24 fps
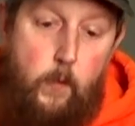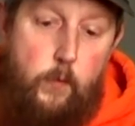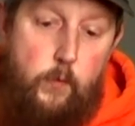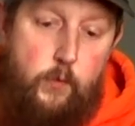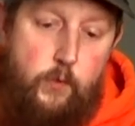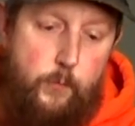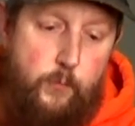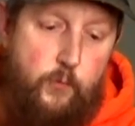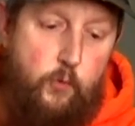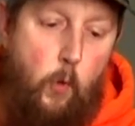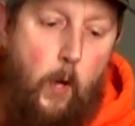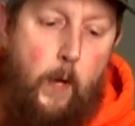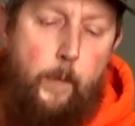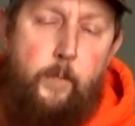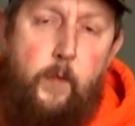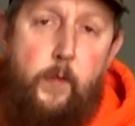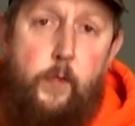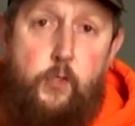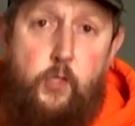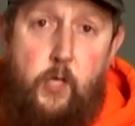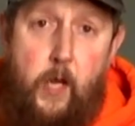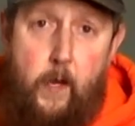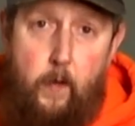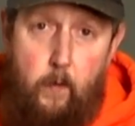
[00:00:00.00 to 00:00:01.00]
Subscribe to
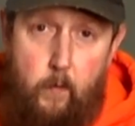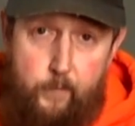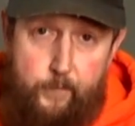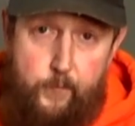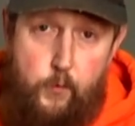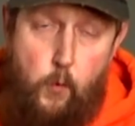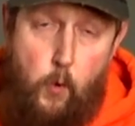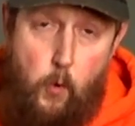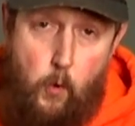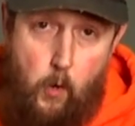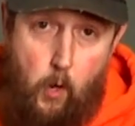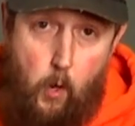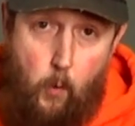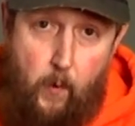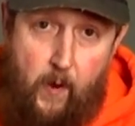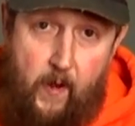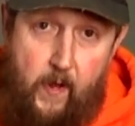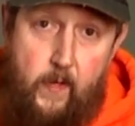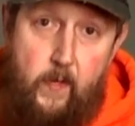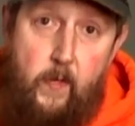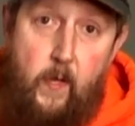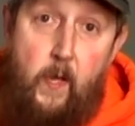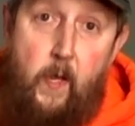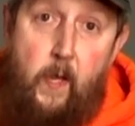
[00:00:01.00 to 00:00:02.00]
the channel if you don't
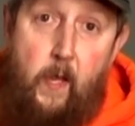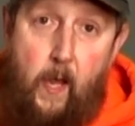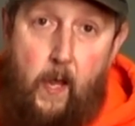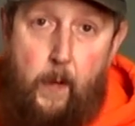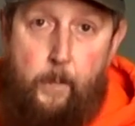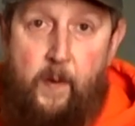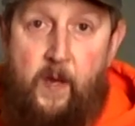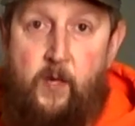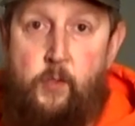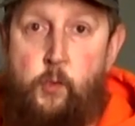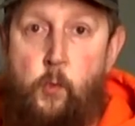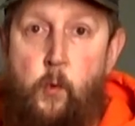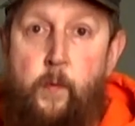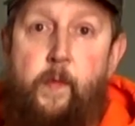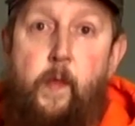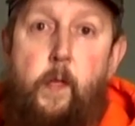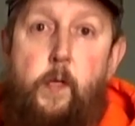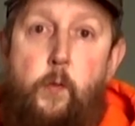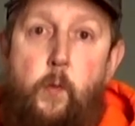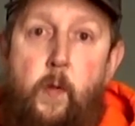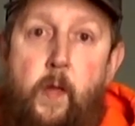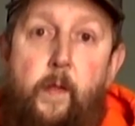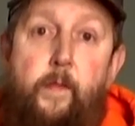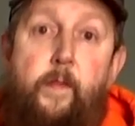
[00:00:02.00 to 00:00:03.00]
already, and make sure that
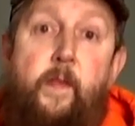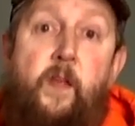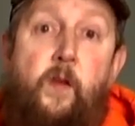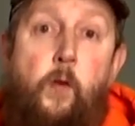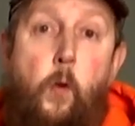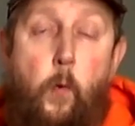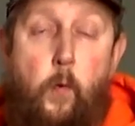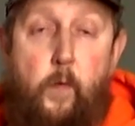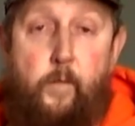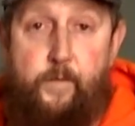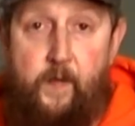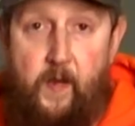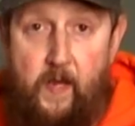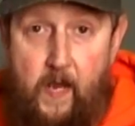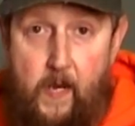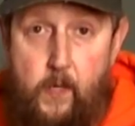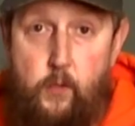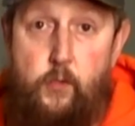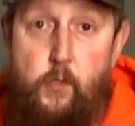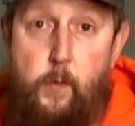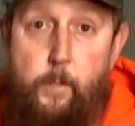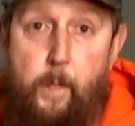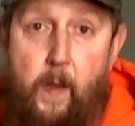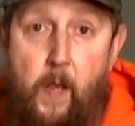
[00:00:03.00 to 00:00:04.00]
you hit the
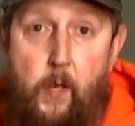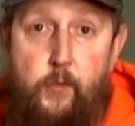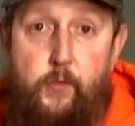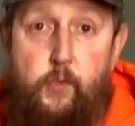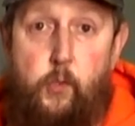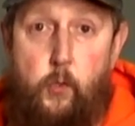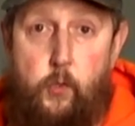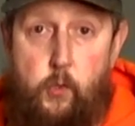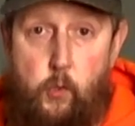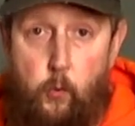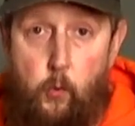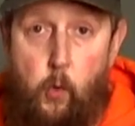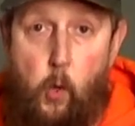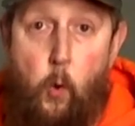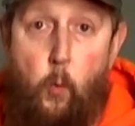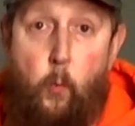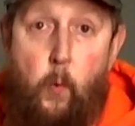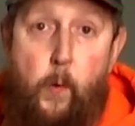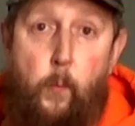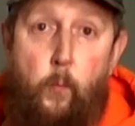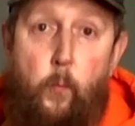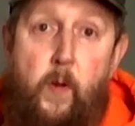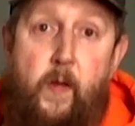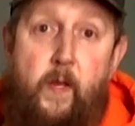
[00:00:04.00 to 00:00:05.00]
notification bell so you'll know
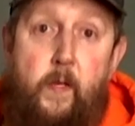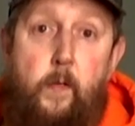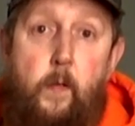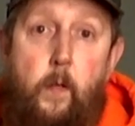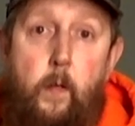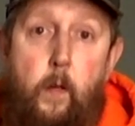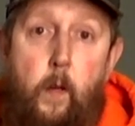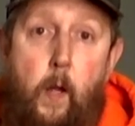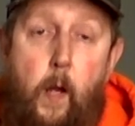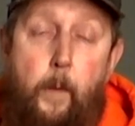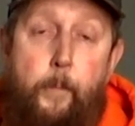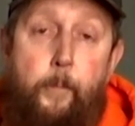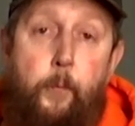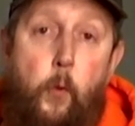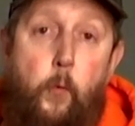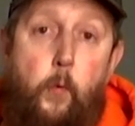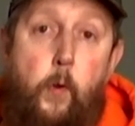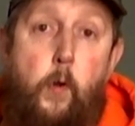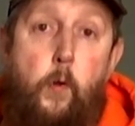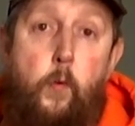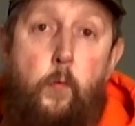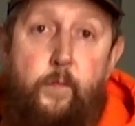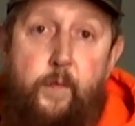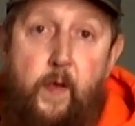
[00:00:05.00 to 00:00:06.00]
when we
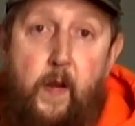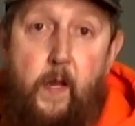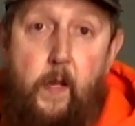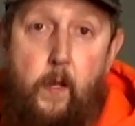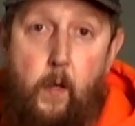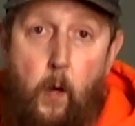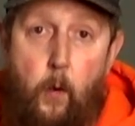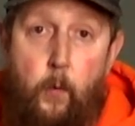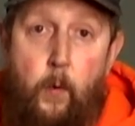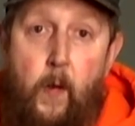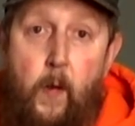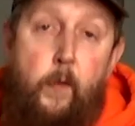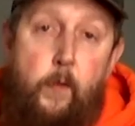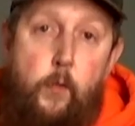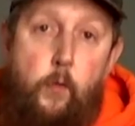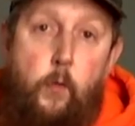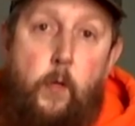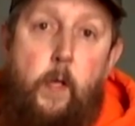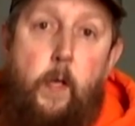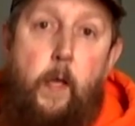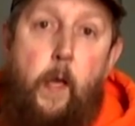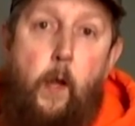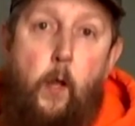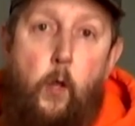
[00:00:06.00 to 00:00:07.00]
upload a new video. You
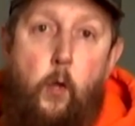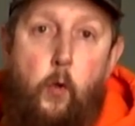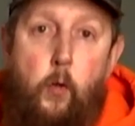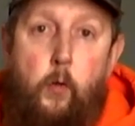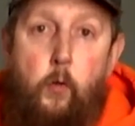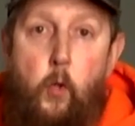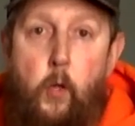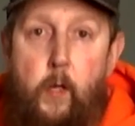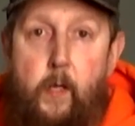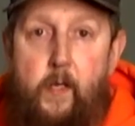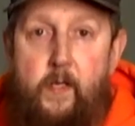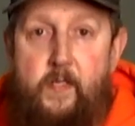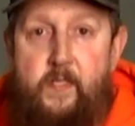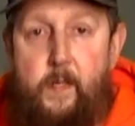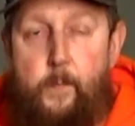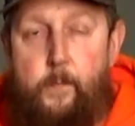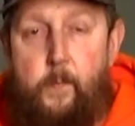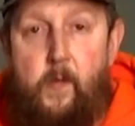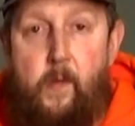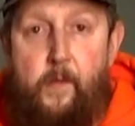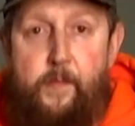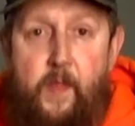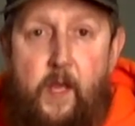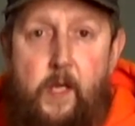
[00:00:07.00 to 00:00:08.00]
can get a good look at some
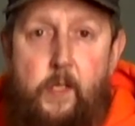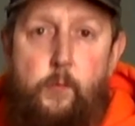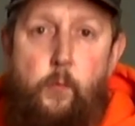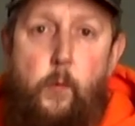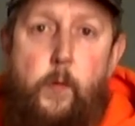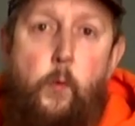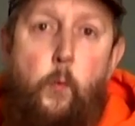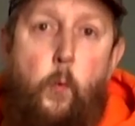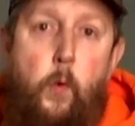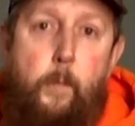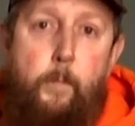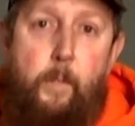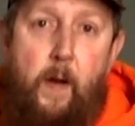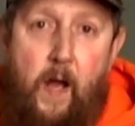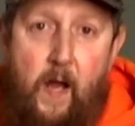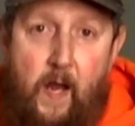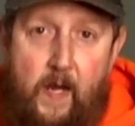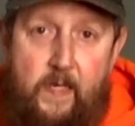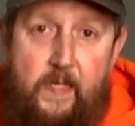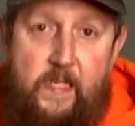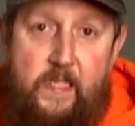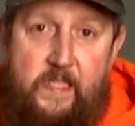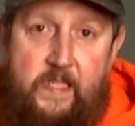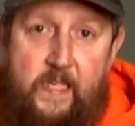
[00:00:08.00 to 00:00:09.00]
of the things we're doing
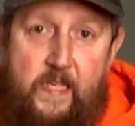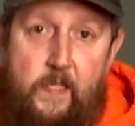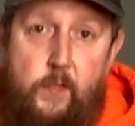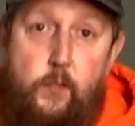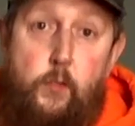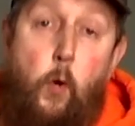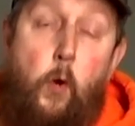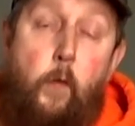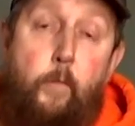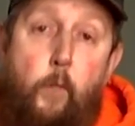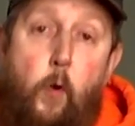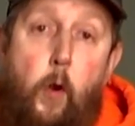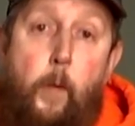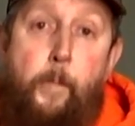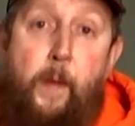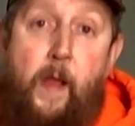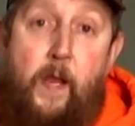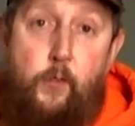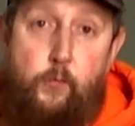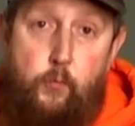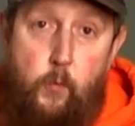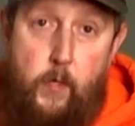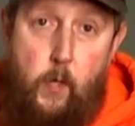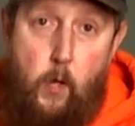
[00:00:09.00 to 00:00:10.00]
behind the scenes over at
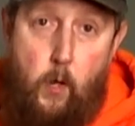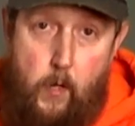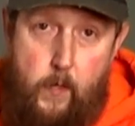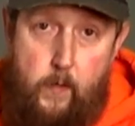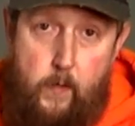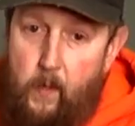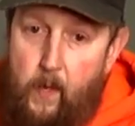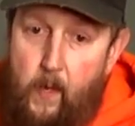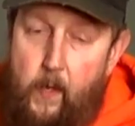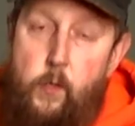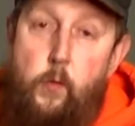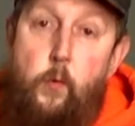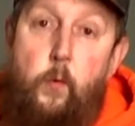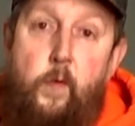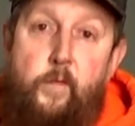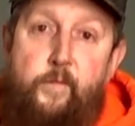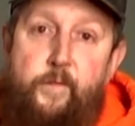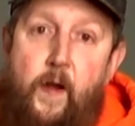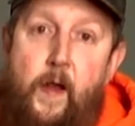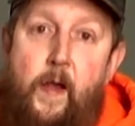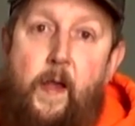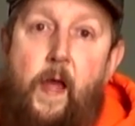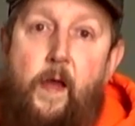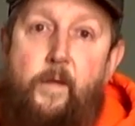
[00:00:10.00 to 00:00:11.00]
Patreon. And you can
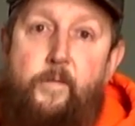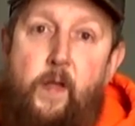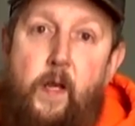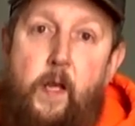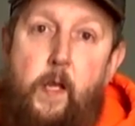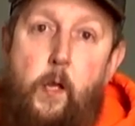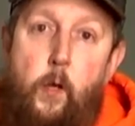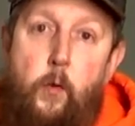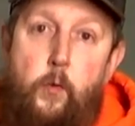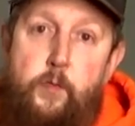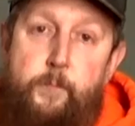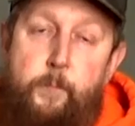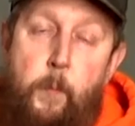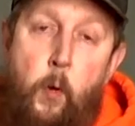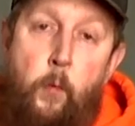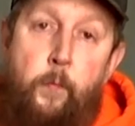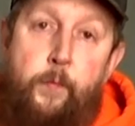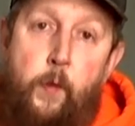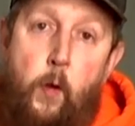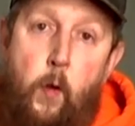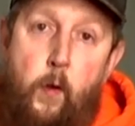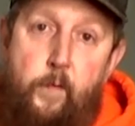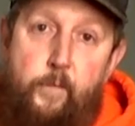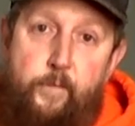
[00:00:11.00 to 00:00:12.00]
find our videos
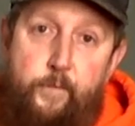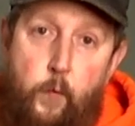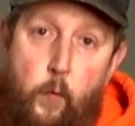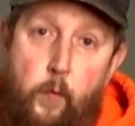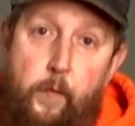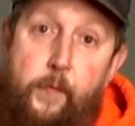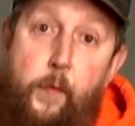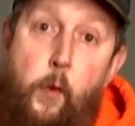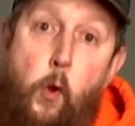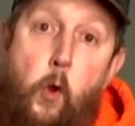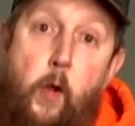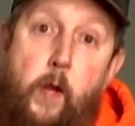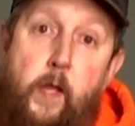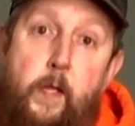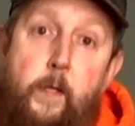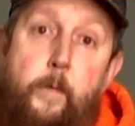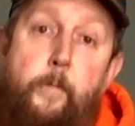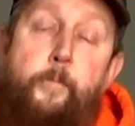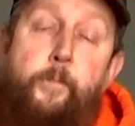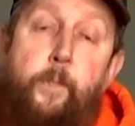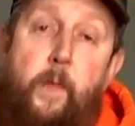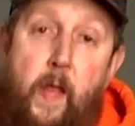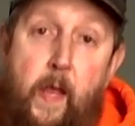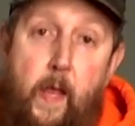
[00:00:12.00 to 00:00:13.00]
both on Full 30
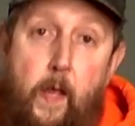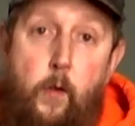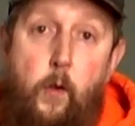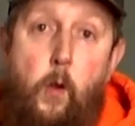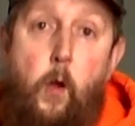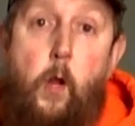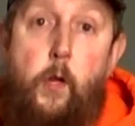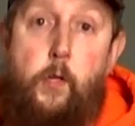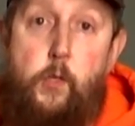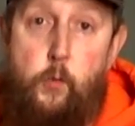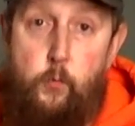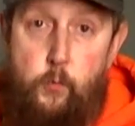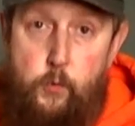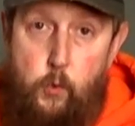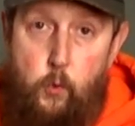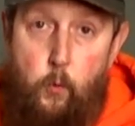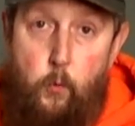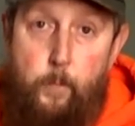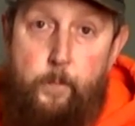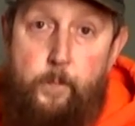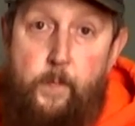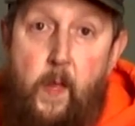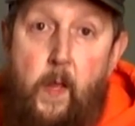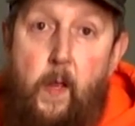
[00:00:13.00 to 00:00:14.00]
and on
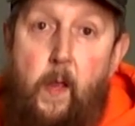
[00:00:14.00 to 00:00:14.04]
YouTube.